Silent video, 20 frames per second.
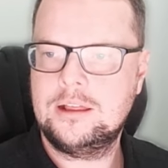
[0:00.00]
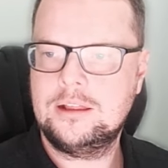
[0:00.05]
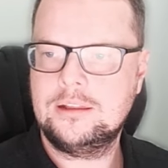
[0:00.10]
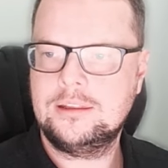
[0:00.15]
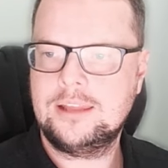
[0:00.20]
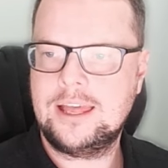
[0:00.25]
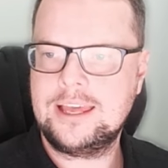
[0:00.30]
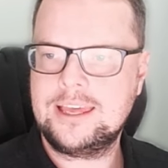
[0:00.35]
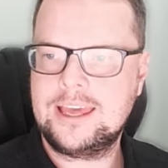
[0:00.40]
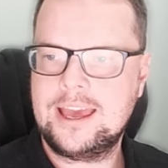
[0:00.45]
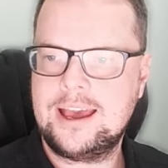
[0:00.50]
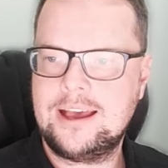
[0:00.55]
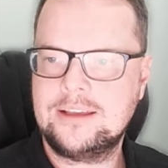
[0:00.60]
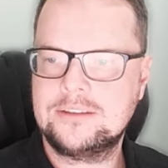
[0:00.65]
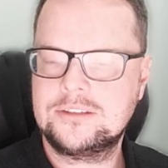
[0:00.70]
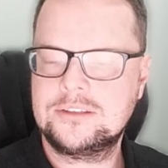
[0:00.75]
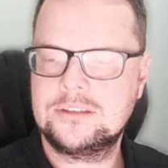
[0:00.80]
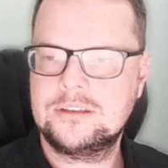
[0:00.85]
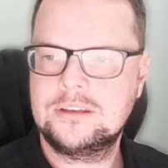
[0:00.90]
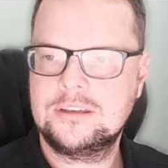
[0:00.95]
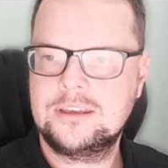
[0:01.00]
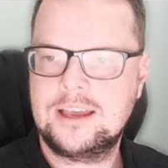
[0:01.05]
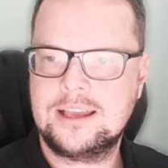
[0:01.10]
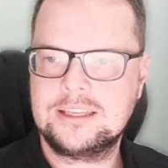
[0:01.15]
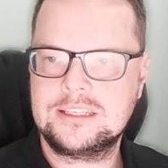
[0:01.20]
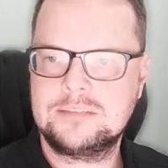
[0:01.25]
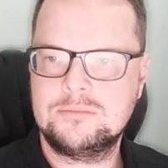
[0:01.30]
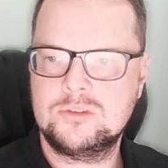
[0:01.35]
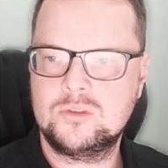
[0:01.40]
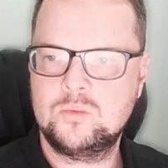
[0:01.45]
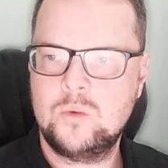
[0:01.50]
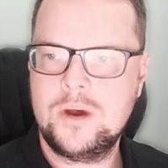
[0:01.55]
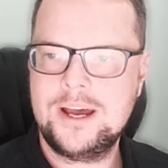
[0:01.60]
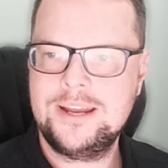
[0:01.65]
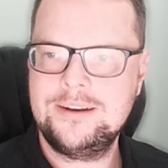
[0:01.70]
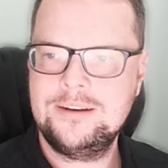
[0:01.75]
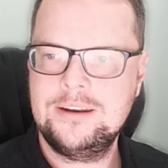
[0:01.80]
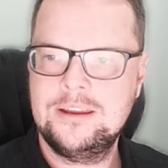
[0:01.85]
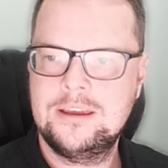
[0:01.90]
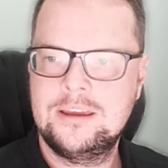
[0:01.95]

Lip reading: lakehouse customers 1